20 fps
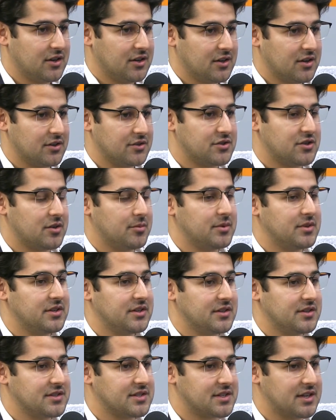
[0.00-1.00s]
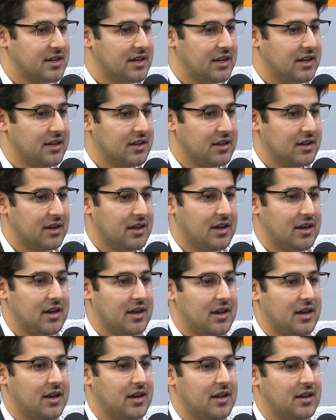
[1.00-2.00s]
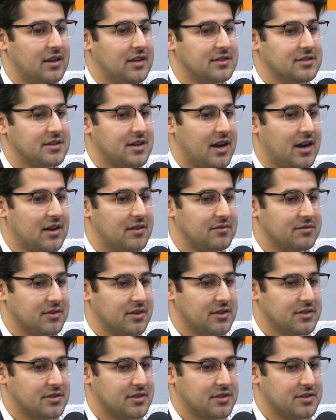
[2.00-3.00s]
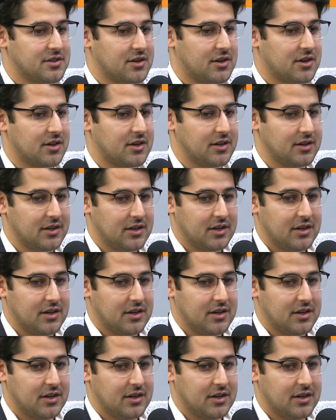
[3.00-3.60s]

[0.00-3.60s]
contributing to the city and it's time for us to start